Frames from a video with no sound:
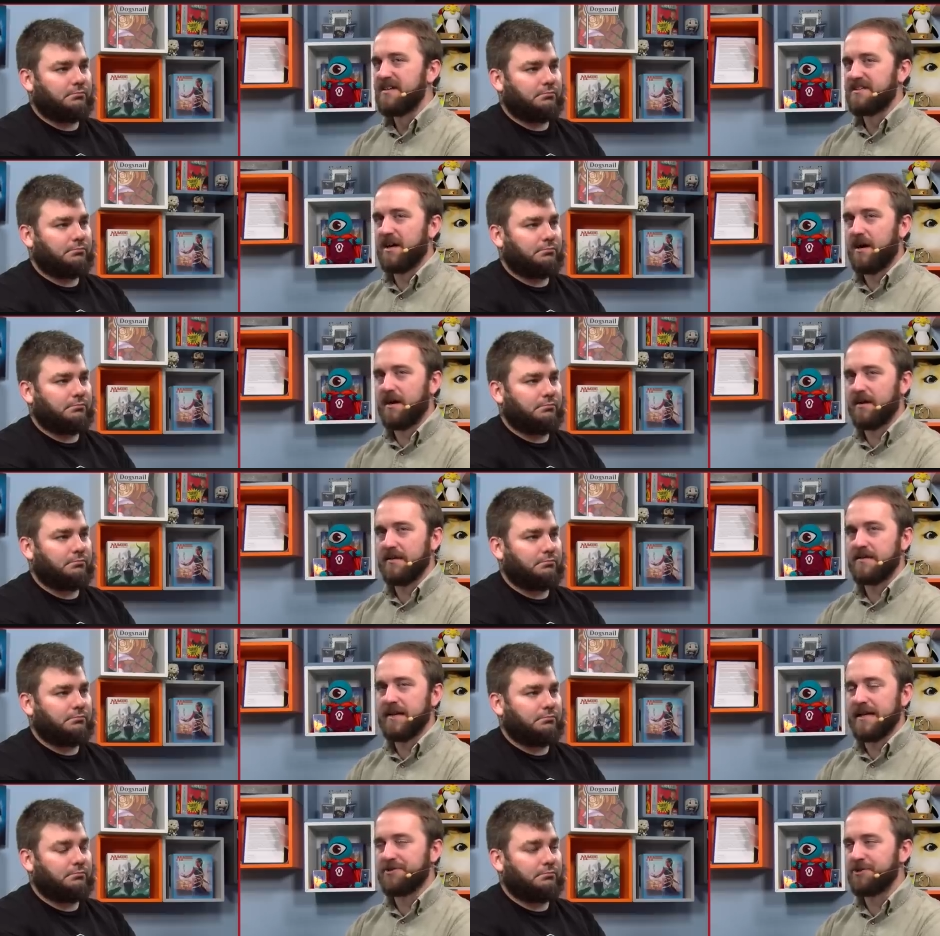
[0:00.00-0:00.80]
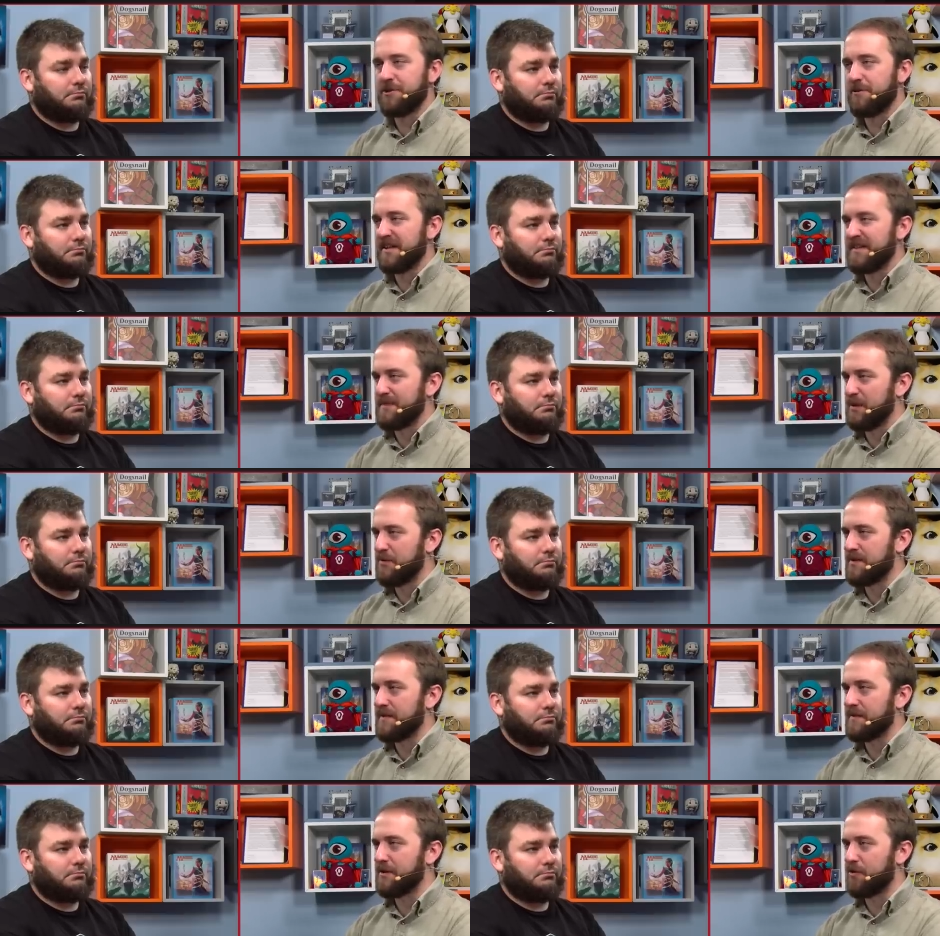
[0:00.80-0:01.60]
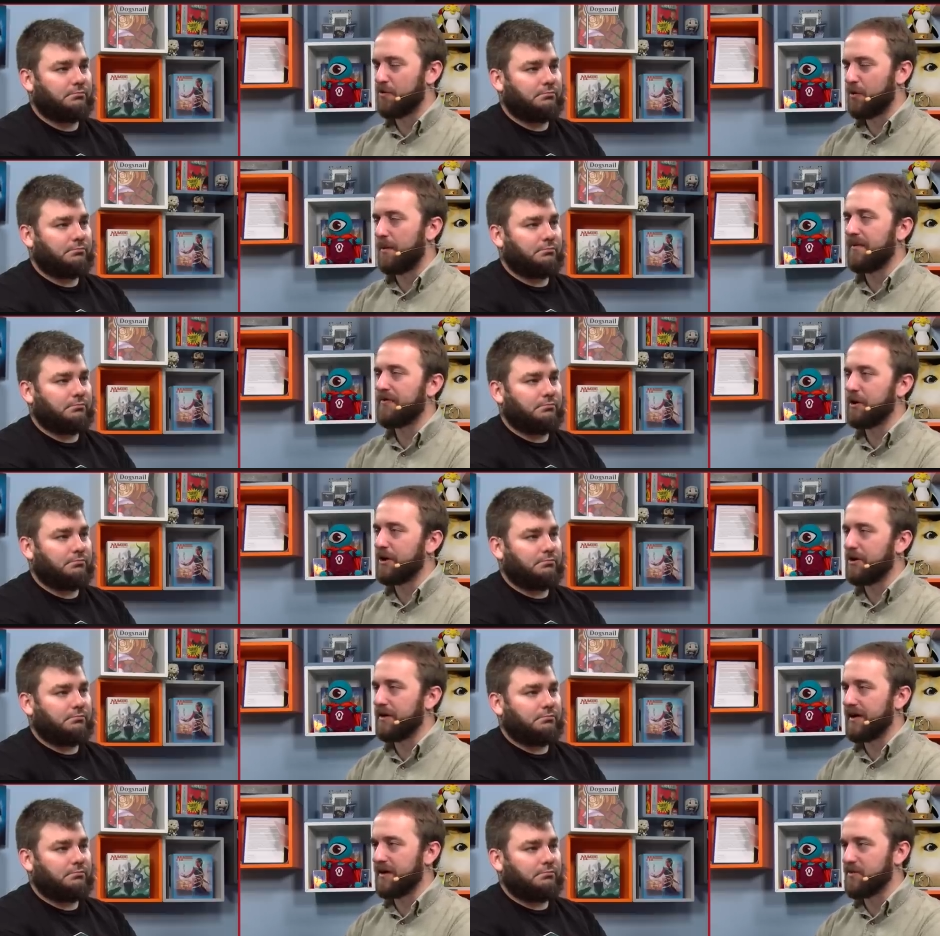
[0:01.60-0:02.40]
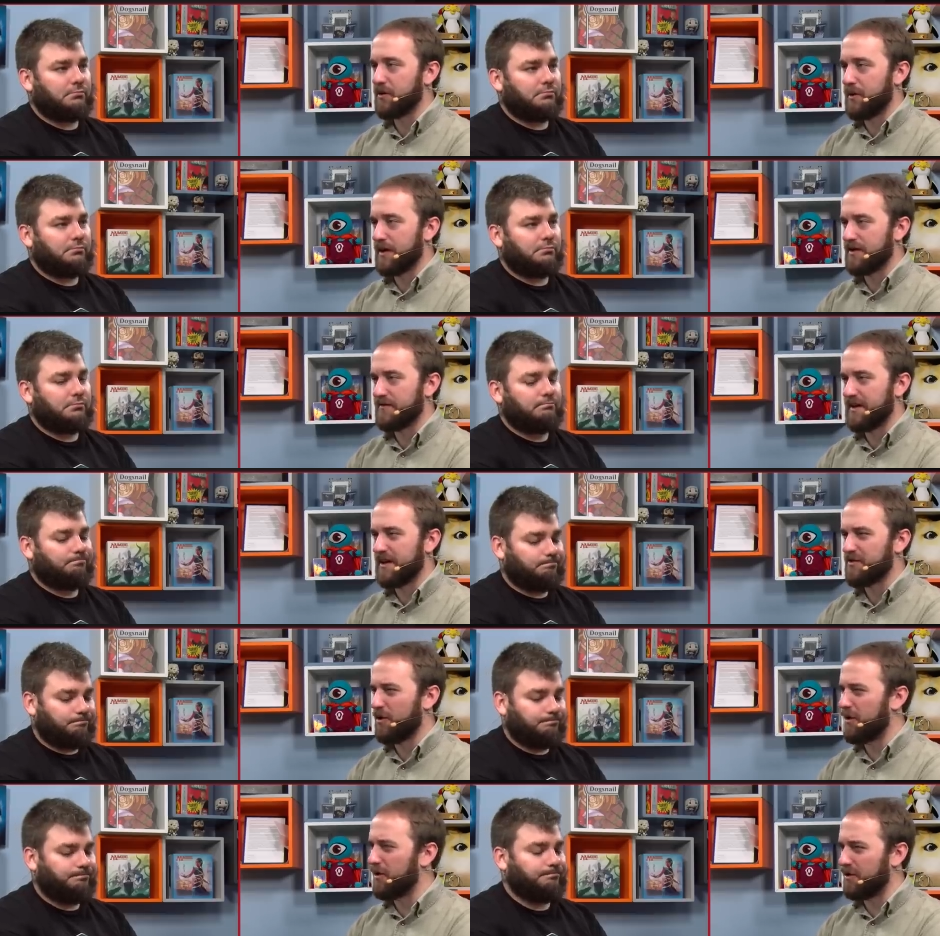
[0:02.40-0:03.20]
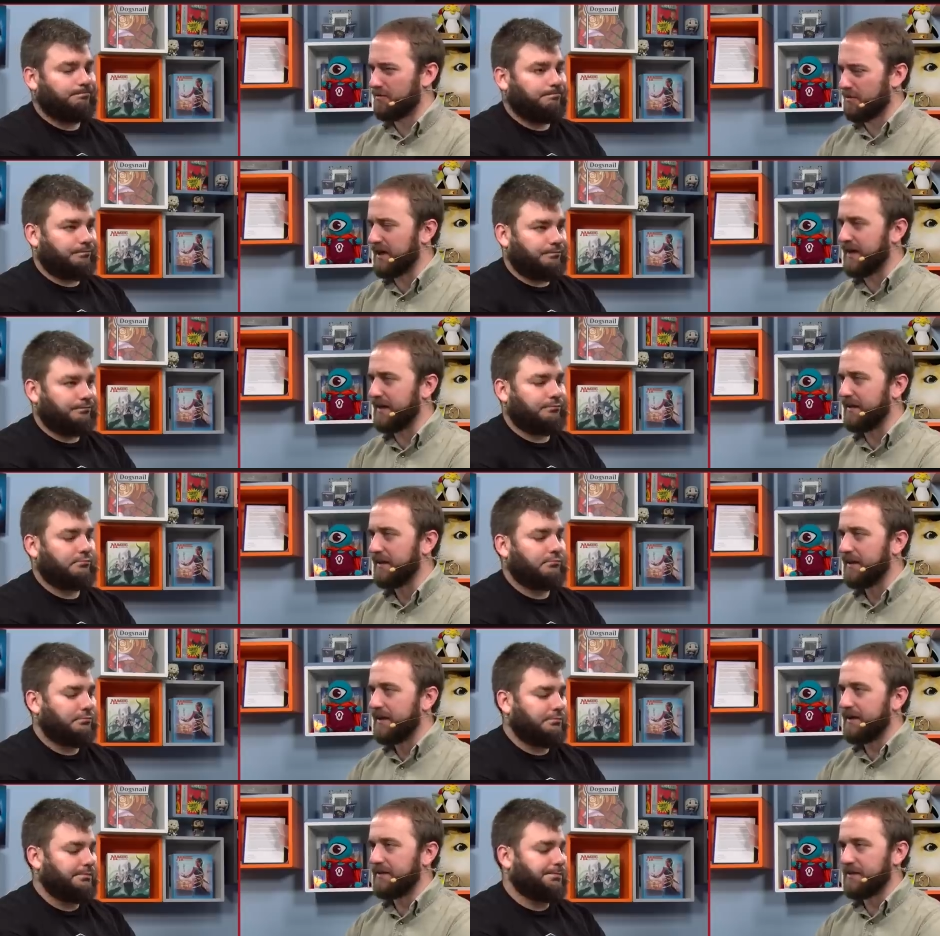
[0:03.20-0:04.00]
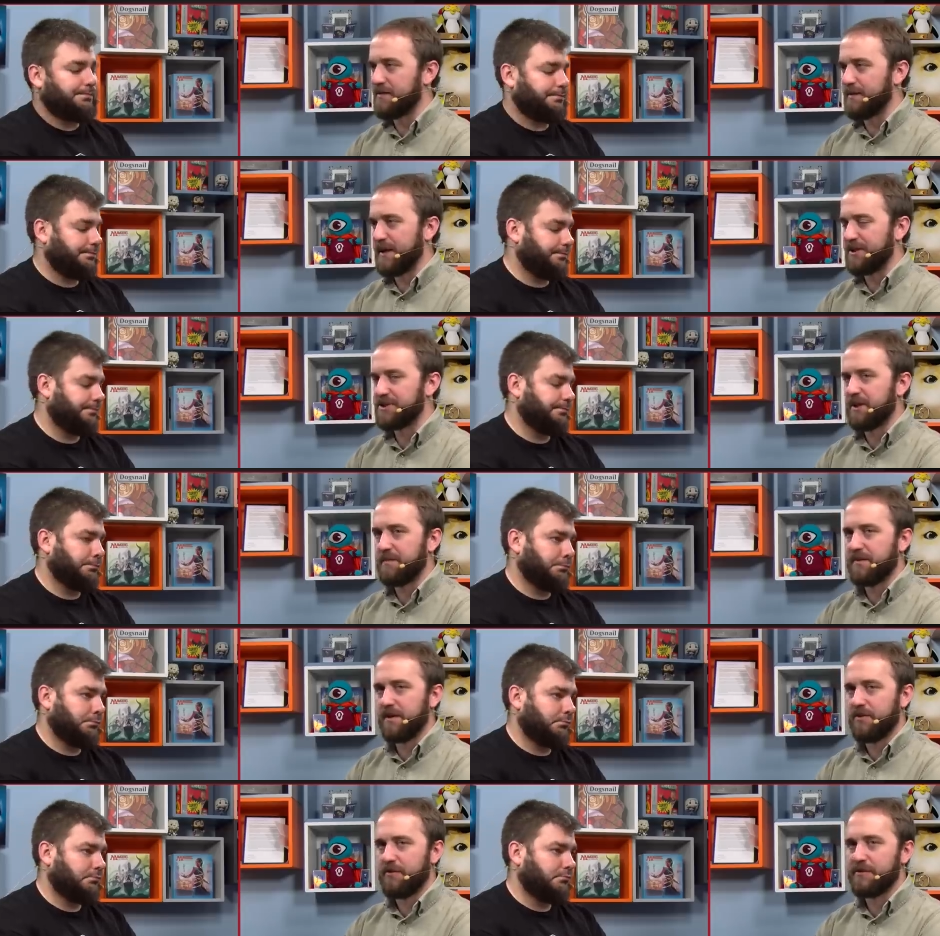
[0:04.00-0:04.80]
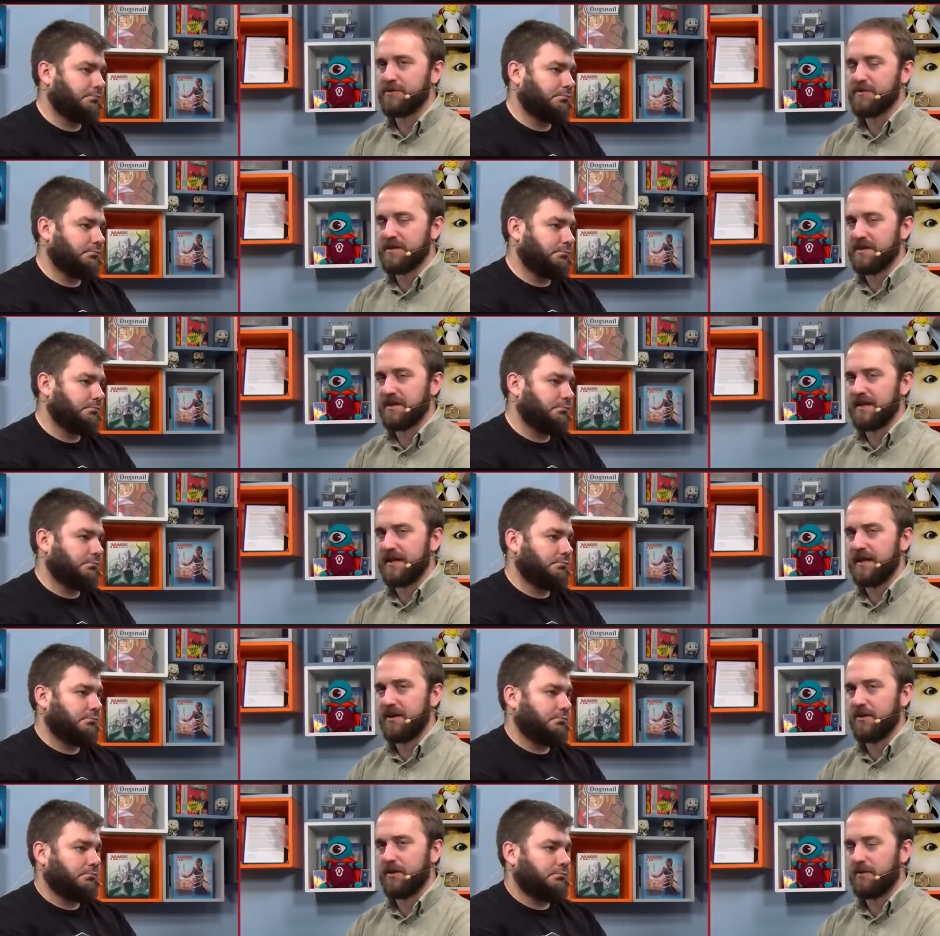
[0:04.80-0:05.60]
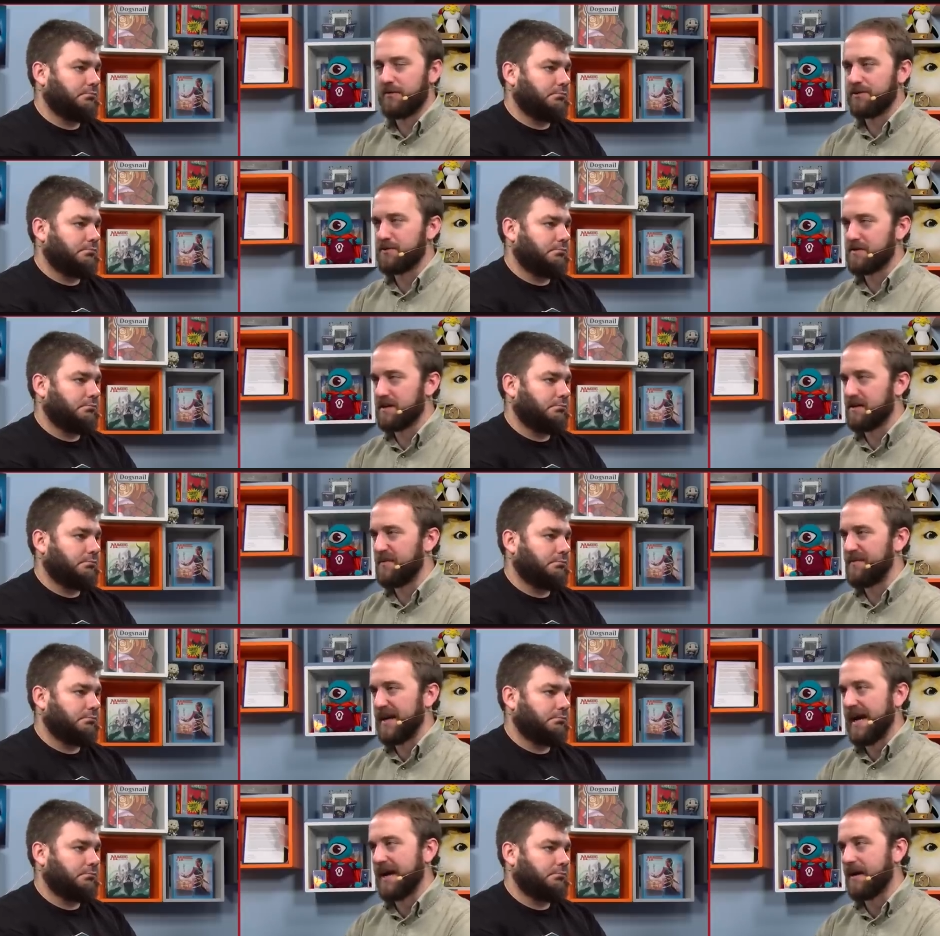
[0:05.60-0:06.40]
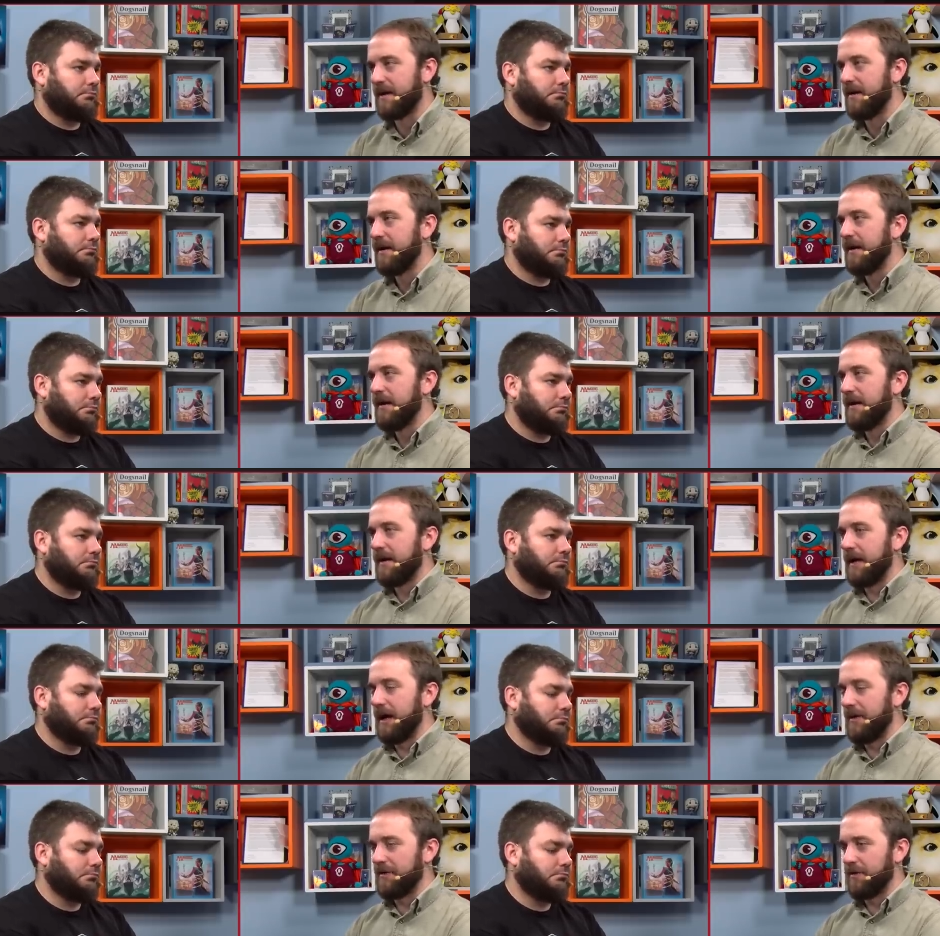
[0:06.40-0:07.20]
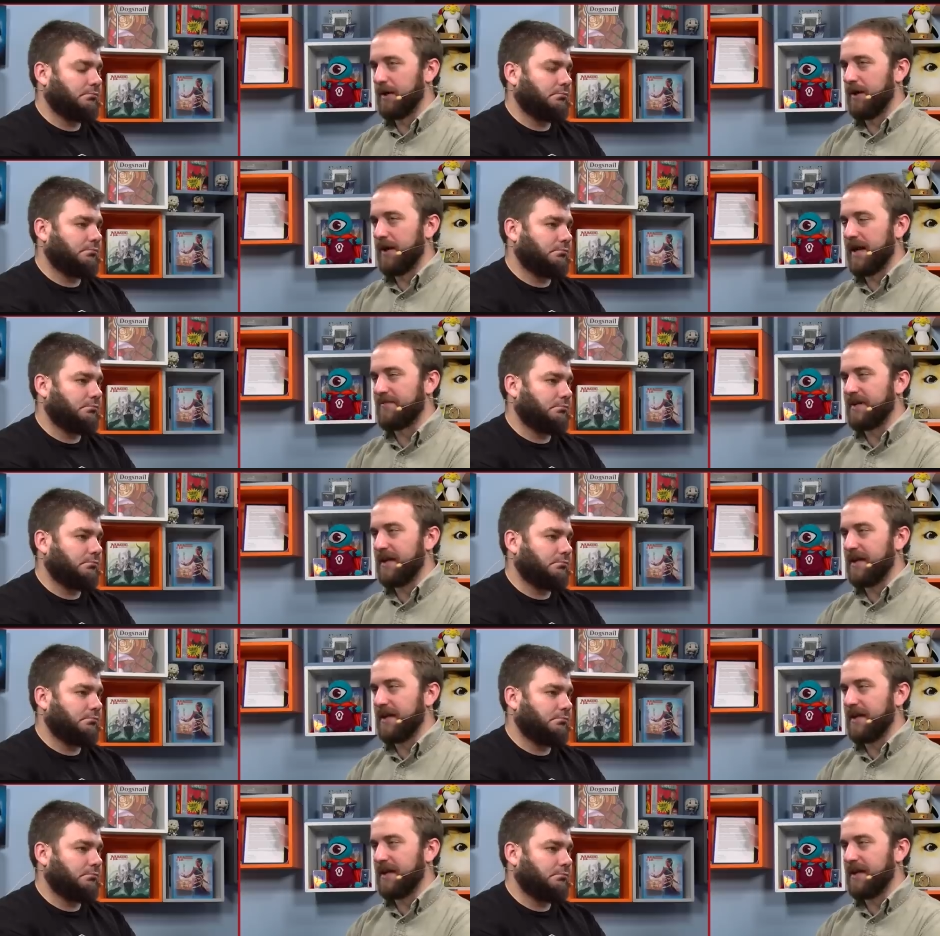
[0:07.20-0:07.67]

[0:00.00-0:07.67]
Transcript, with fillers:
Speaker 1: Todd's engineered explosives that are normally very good against aggressive decks aren't great mm. in this matchup. The creatures that they hit are creatures that come back. Uh, the real heavy